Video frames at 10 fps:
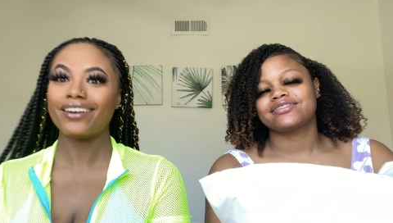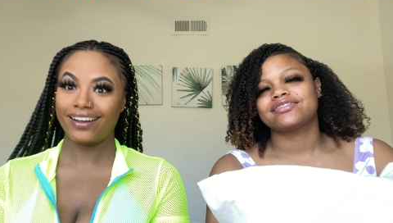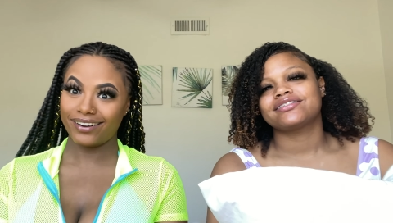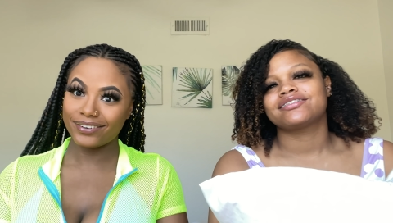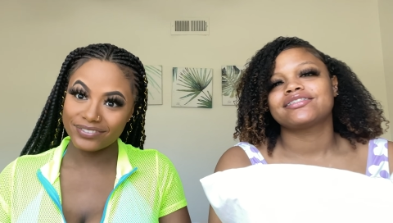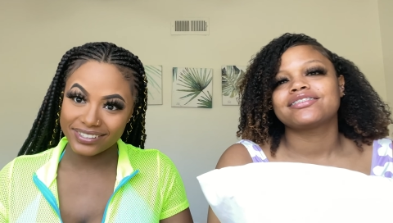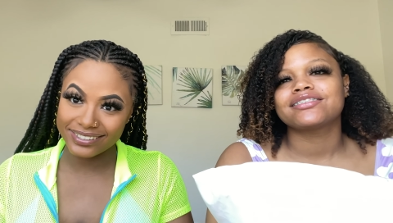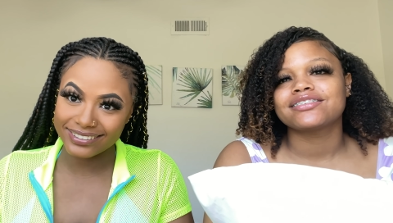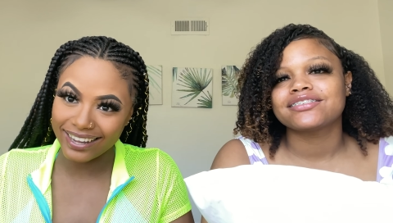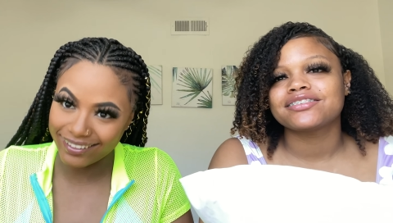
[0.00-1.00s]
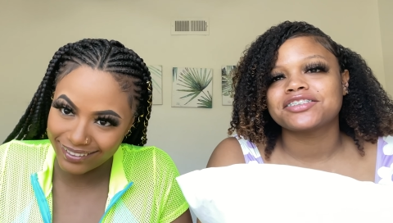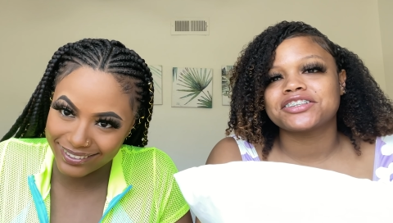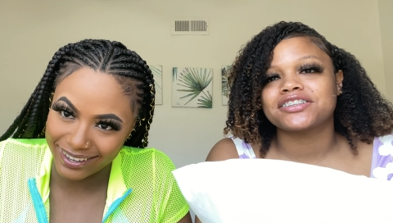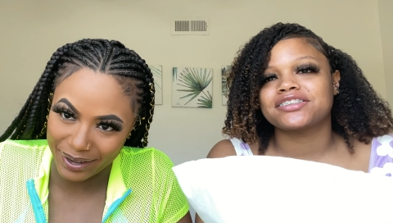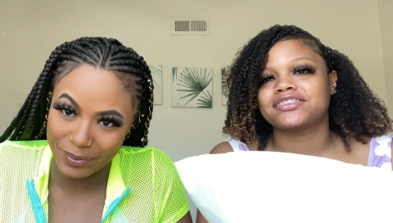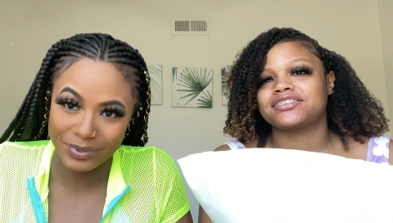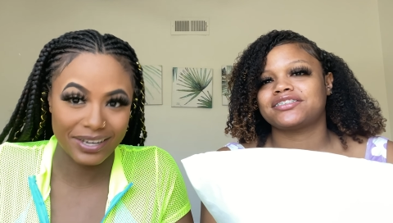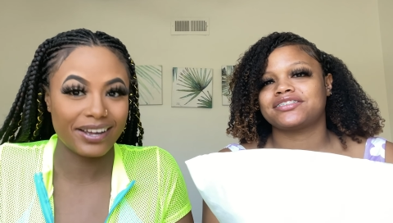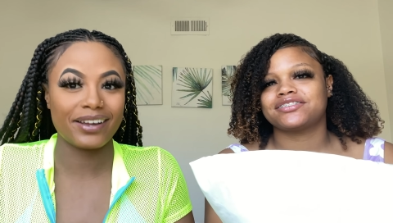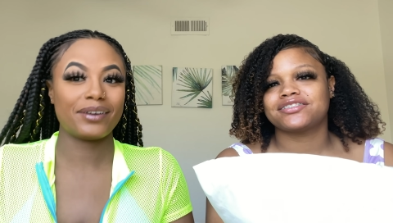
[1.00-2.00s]
Speaker 1: nervous at the same
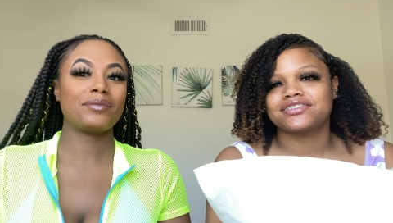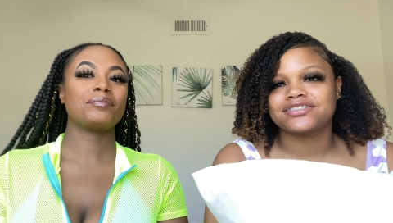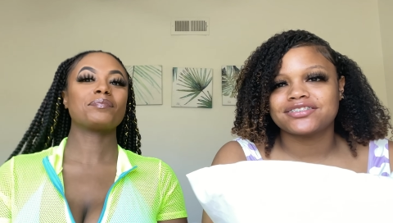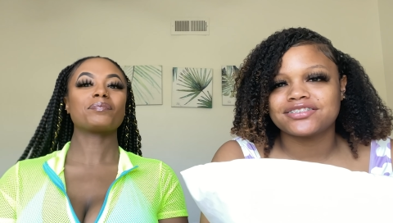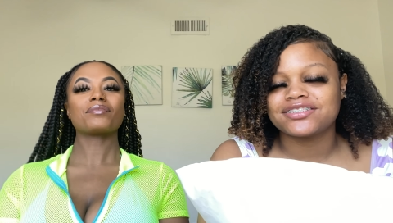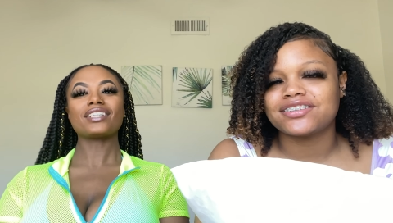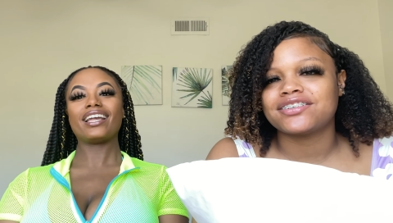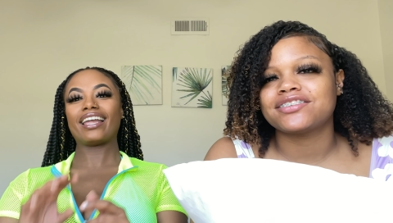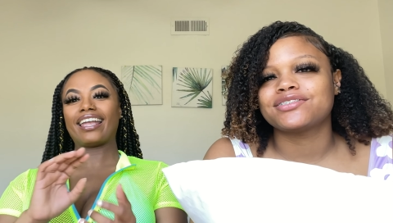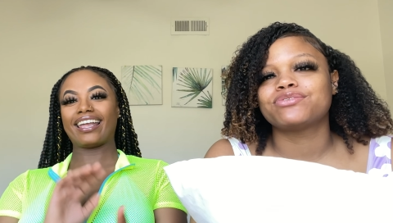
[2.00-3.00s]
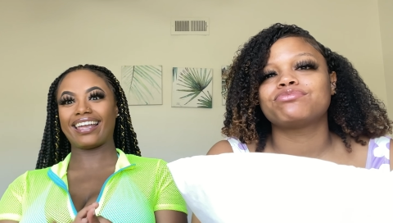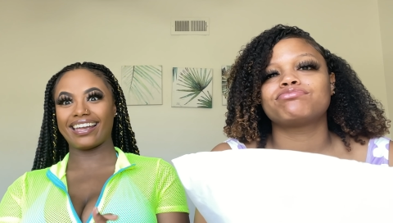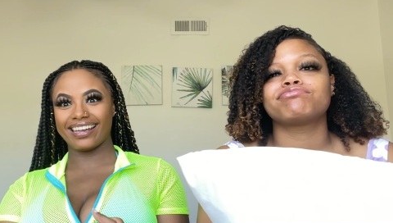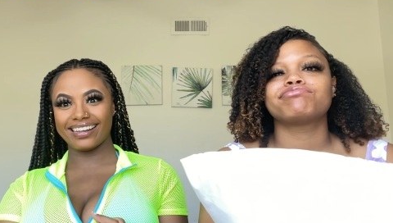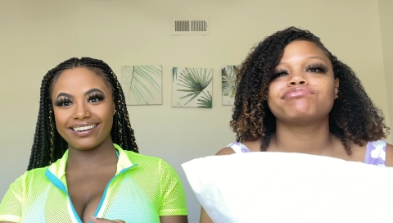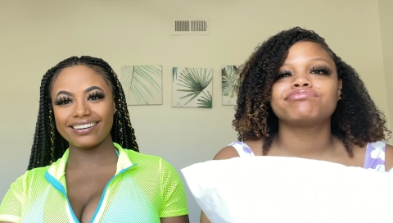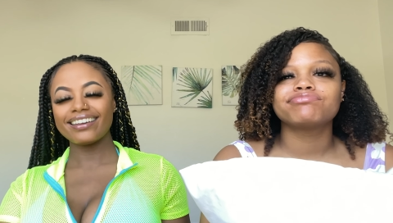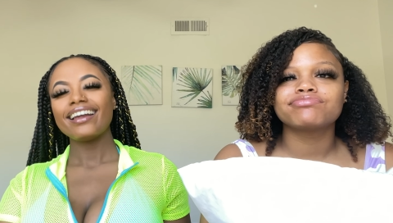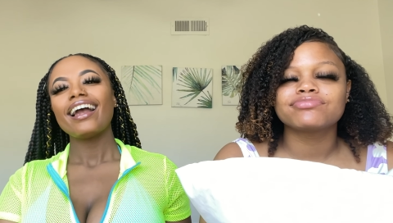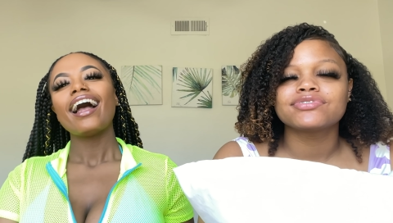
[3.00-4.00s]
time. Oh. And
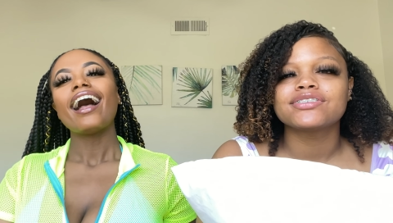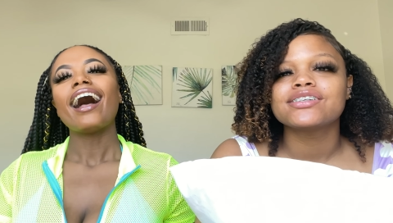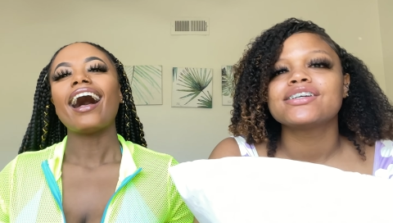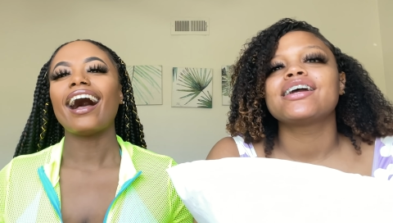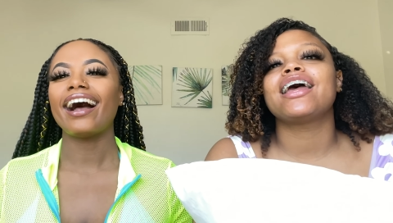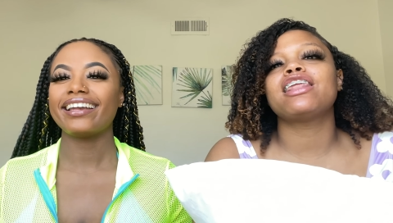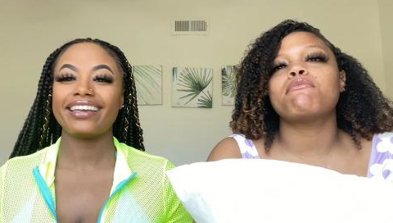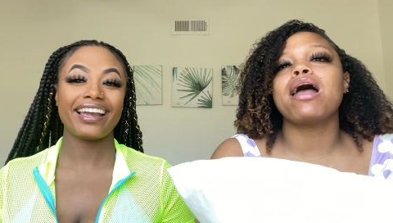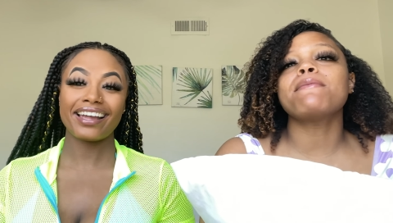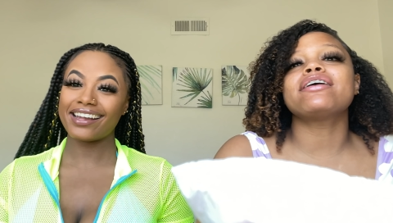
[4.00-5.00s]
uh, and the yeah. Uh, baby